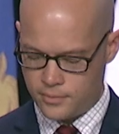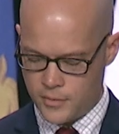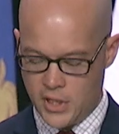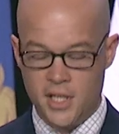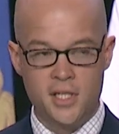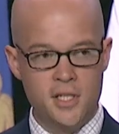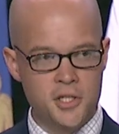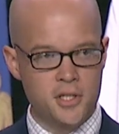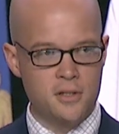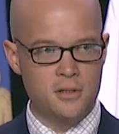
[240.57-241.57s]
In
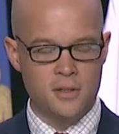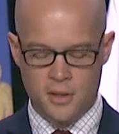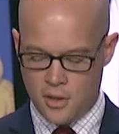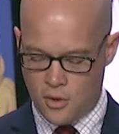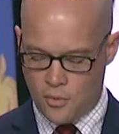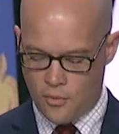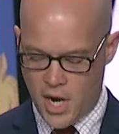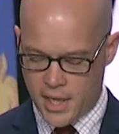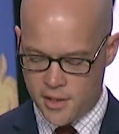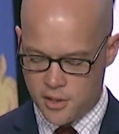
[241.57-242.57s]
addition,
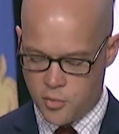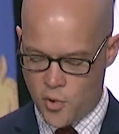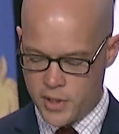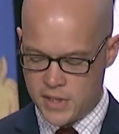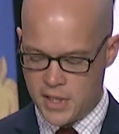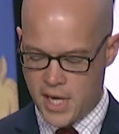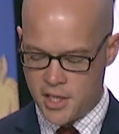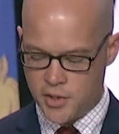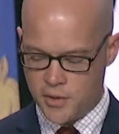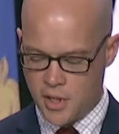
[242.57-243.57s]
Rocky supports the
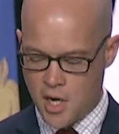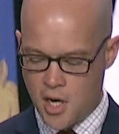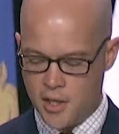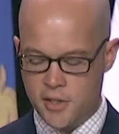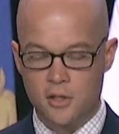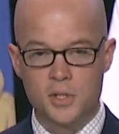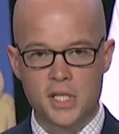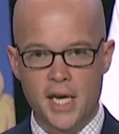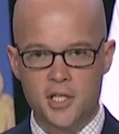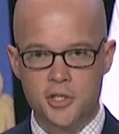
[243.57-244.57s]
National Guard
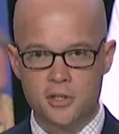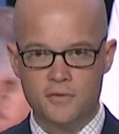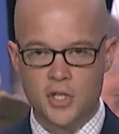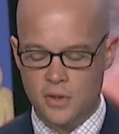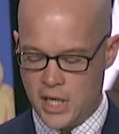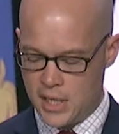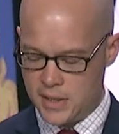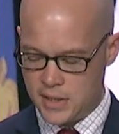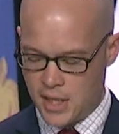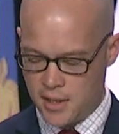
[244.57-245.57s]
Association of the United
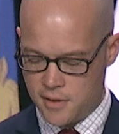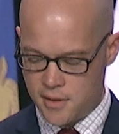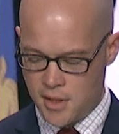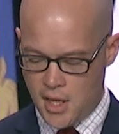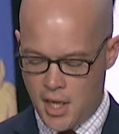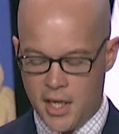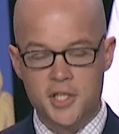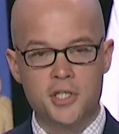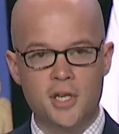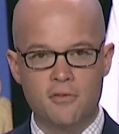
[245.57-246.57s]
States
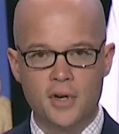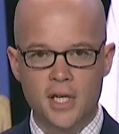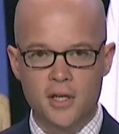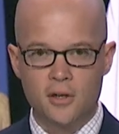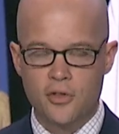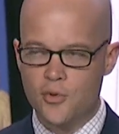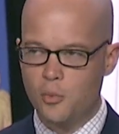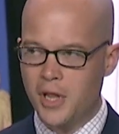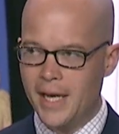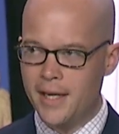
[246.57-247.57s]
each and every year through
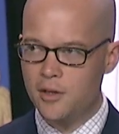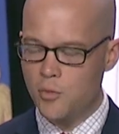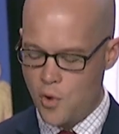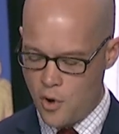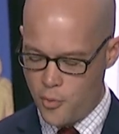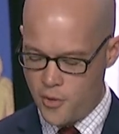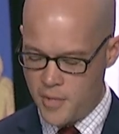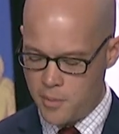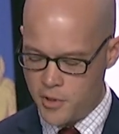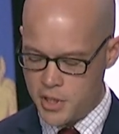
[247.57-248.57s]
platinum corporate
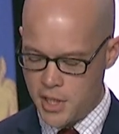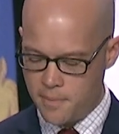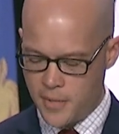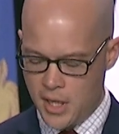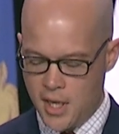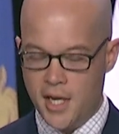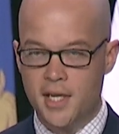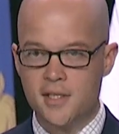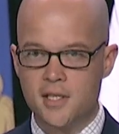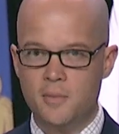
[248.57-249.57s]
membership and
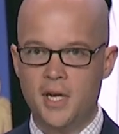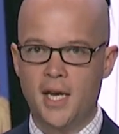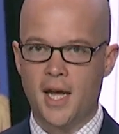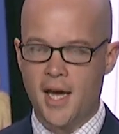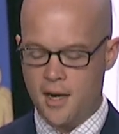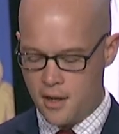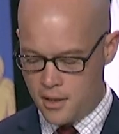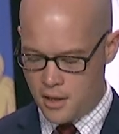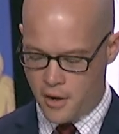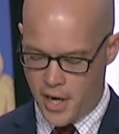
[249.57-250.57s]
exhibiting at
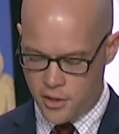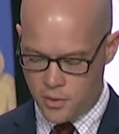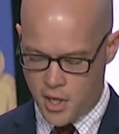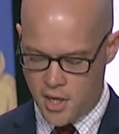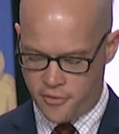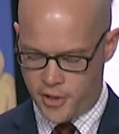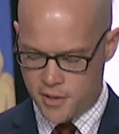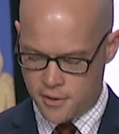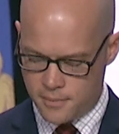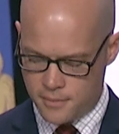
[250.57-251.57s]
our annual conference.